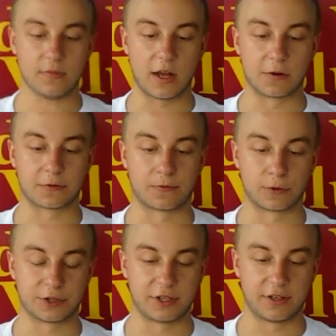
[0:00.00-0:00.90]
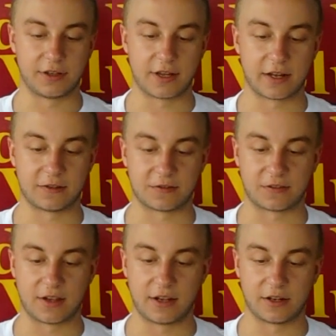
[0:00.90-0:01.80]
I was fortunate in that I
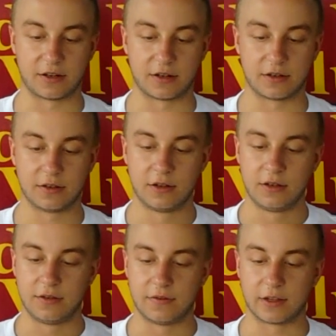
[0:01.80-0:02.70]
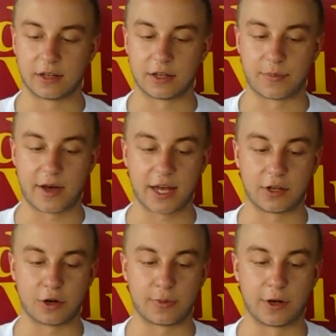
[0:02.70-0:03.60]
stayed in a villa in the
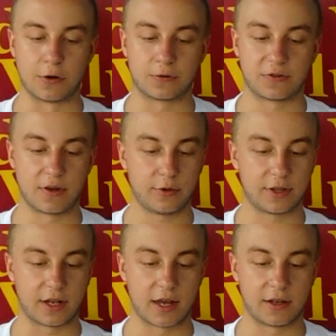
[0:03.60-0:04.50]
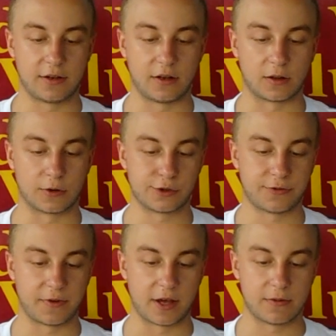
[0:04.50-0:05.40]
backyard of my host family that had a large
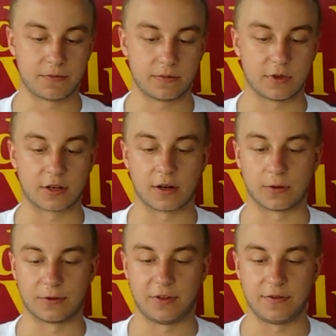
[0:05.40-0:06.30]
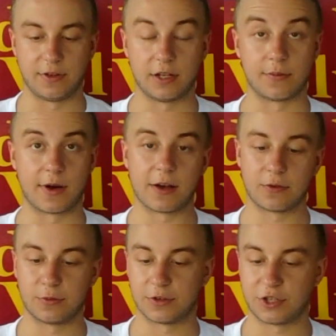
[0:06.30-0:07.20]
fan, a color TV, and a
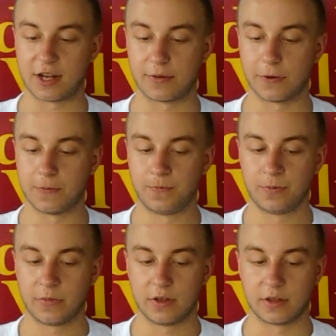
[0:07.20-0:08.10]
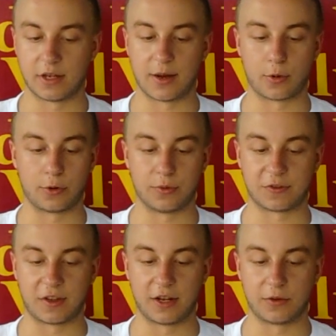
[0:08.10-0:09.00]
bathroom with a shower. The neighborhood we
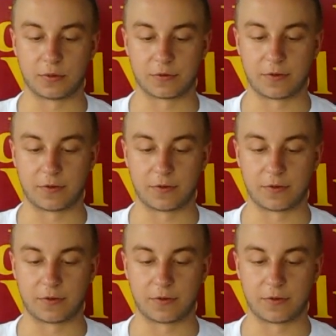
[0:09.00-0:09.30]
stayed in was